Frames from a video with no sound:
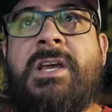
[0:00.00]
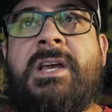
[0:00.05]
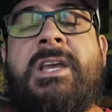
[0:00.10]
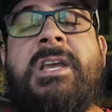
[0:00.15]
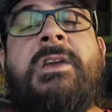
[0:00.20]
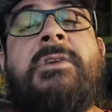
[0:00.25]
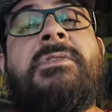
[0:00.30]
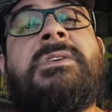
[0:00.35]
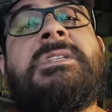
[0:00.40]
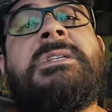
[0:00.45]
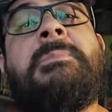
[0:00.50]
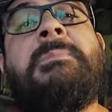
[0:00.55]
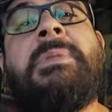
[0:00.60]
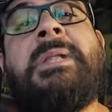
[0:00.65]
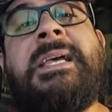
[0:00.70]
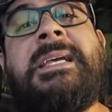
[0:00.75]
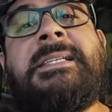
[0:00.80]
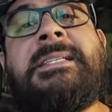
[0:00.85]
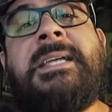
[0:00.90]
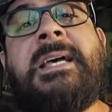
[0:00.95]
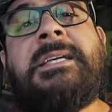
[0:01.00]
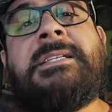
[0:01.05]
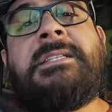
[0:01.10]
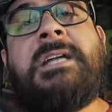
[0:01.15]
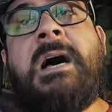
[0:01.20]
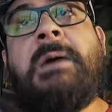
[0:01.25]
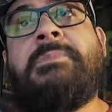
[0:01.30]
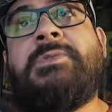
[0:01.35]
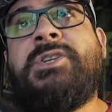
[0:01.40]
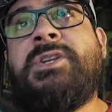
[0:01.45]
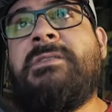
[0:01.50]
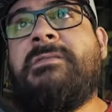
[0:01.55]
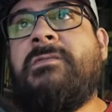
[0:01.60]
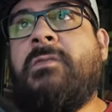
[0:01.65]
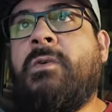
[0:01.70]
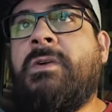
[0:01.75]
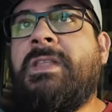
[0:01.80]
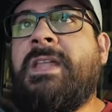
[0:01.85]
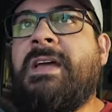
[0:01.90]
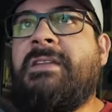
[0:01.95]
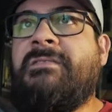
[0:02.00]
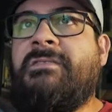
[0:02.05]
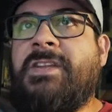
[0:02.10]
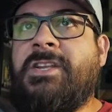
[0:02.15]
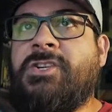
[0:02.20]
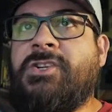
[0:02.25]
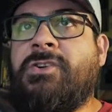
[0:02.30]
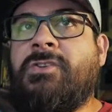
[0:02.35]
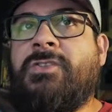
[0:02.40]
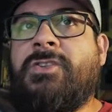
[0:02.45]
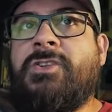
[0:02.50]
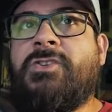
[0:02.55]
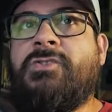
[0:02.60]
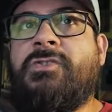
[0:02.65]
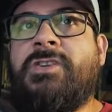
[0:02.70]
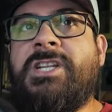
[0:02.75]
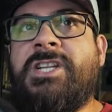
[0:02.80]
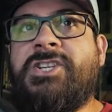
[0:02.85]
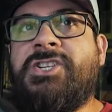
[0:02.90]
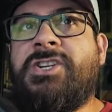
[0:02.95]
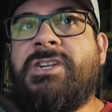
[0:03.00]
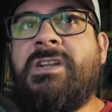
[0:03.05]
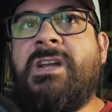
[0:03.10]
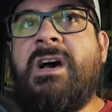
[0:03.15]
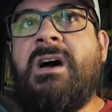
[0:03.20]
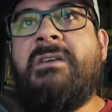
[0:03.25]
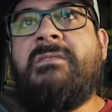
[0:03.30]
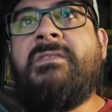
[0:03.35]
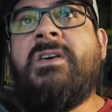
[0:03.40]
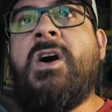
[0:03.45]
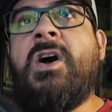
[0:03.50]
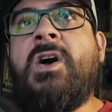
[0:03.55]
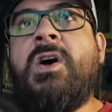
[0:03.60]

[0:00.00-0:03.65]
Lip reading: Here is a playtest option for that feature, the tradition of